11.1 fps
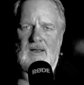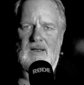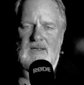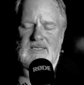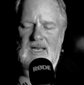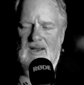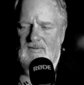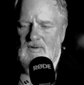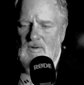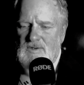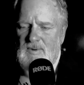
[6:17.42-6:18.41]
Save
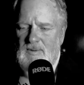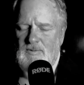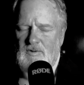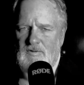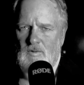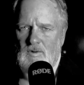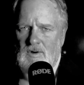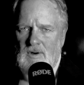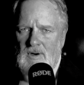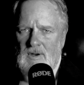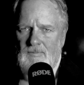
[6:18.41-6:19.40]
those people
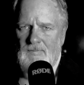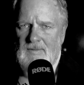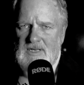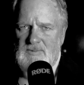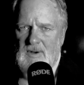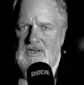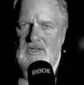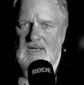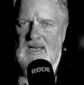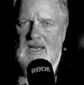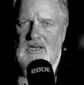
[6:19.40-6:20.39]
for special
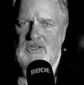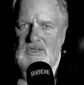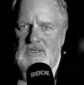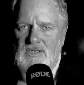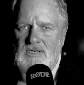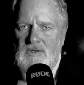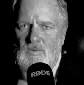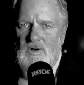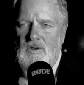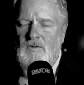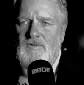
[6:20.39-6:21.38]
occasions where
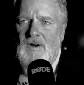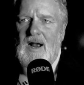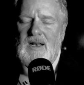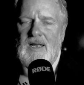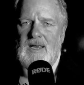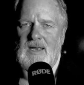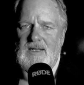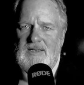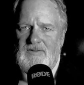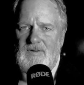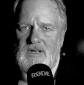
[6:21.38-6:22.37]
you finally get
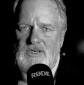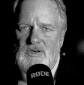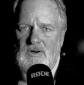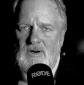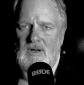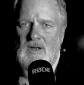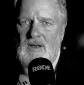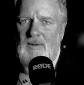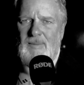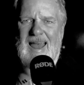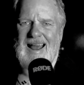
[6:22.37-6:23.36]
to feature.
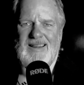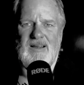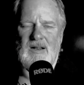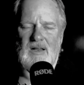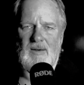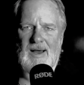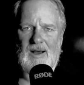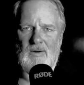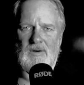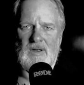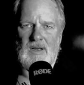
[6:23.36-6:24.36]
Pack the club
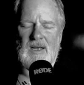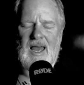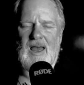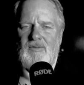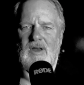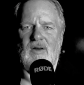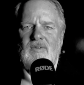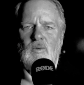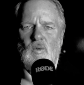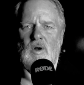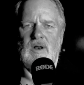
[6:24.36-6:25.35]
out. Have every
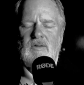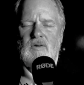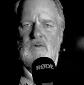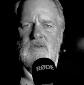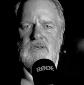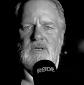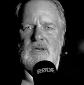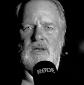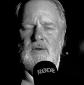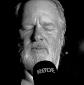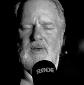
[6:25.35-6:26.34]
one of those
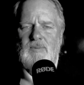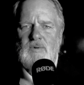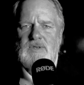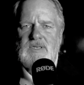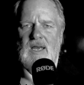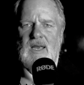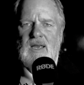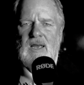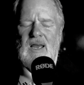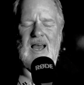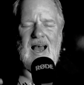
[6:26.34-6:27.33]
people say,
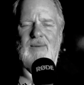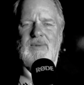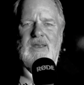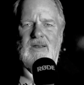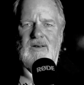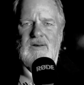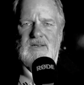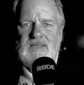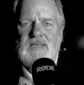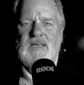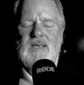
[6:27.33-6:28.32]
I'm here to
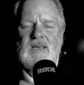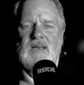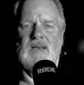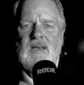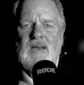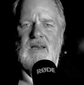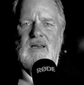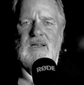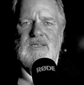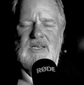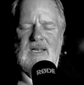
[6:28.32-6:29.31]
see
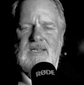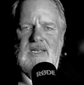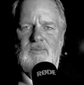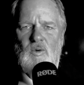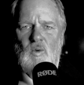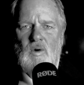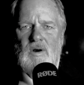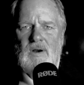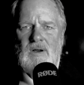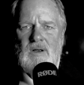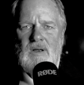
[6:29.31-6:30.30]
JT Moore.
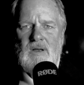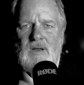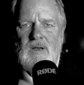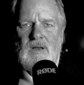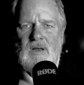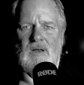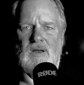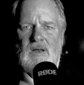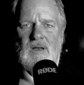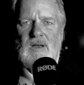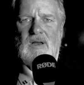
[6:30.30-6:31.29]

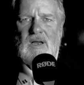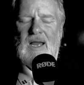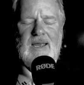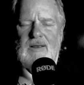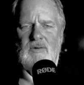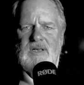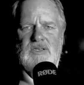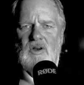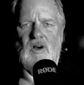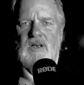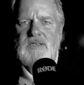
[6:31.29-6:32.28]
I hear he's
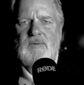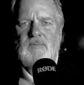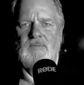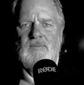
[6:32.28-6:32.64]
awesome.